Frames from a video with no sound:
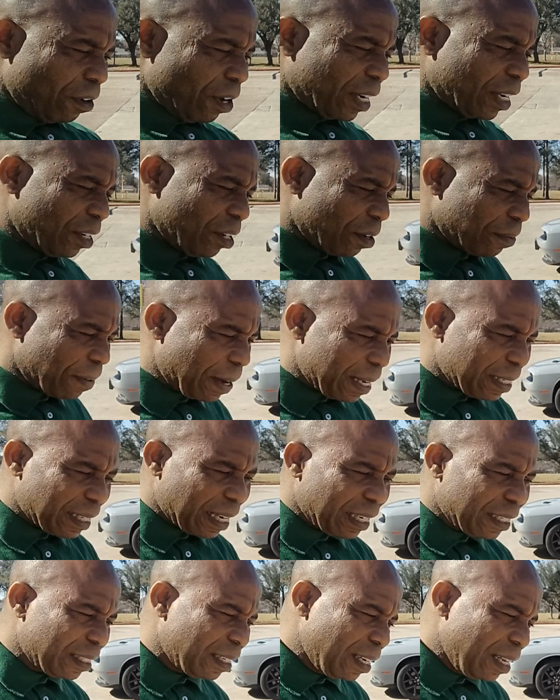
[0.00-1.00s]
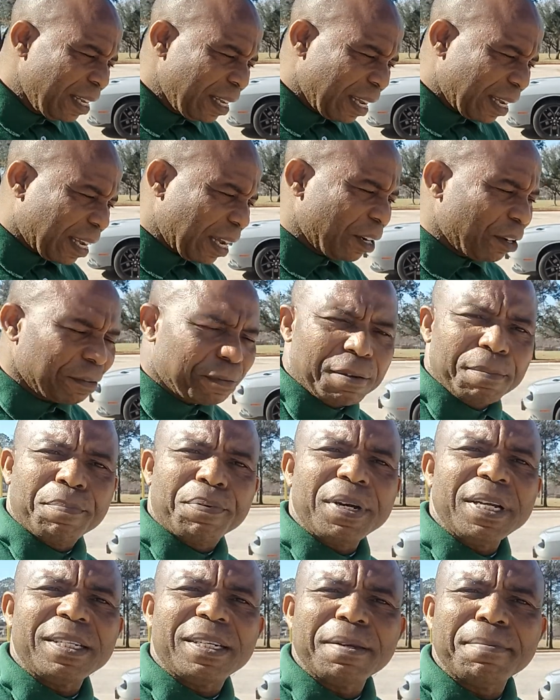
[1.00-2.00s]
locking of hands and a kind of
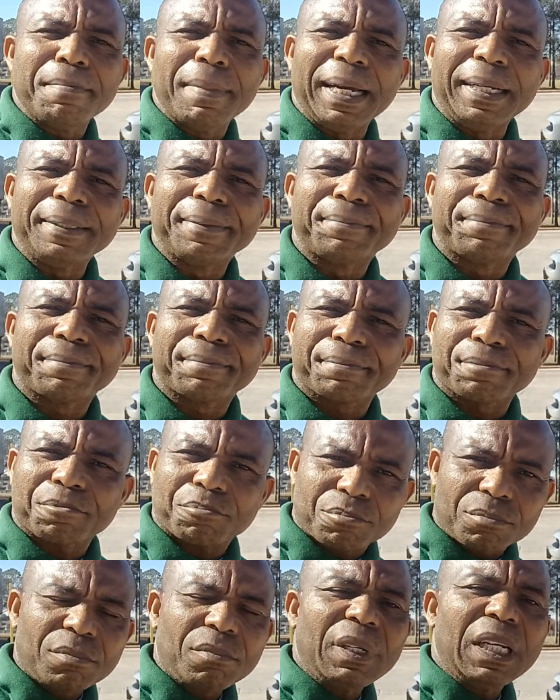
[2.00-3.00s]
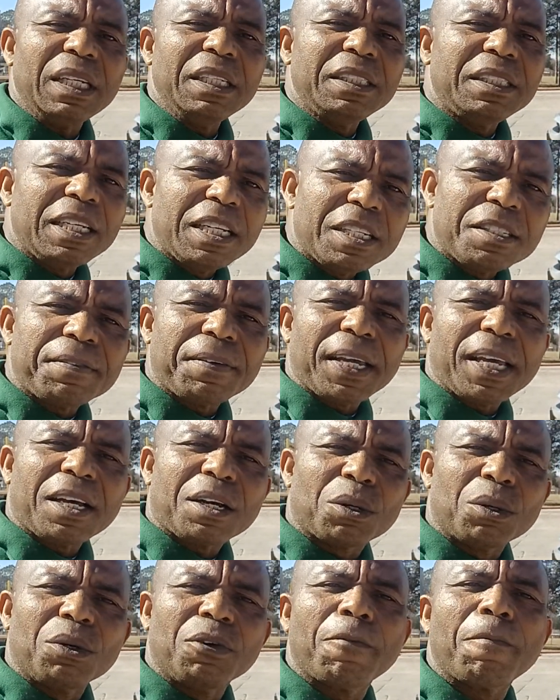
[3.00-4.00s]
imprisonment. This
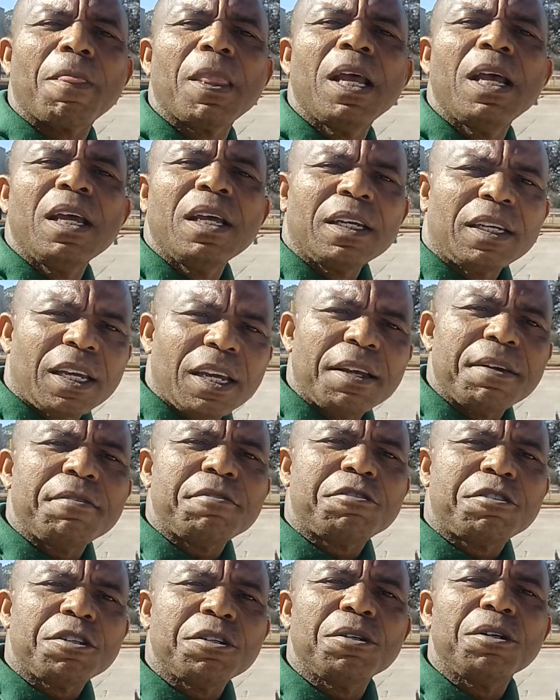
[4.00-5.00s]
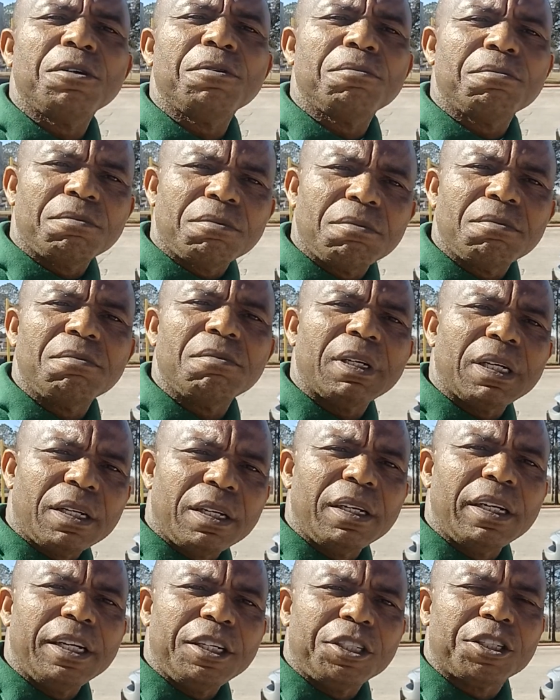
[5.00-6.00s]
vehicle gives you
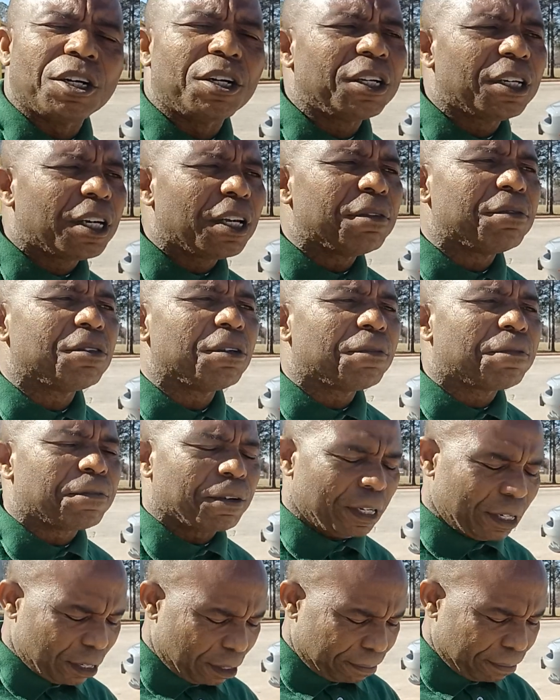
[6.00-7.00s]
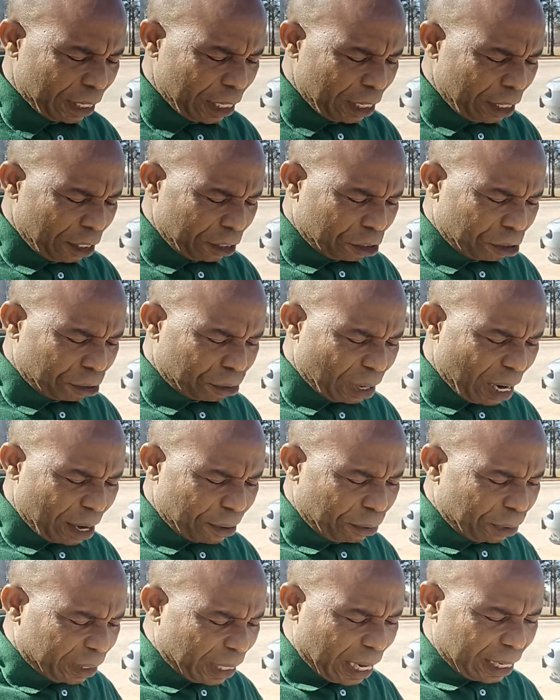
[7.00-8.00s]
leisure, it gives you freedom to drive
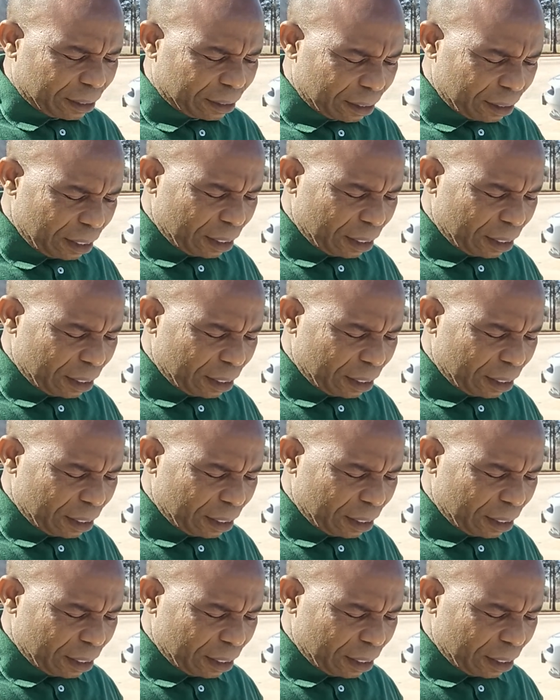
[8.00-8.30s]
without,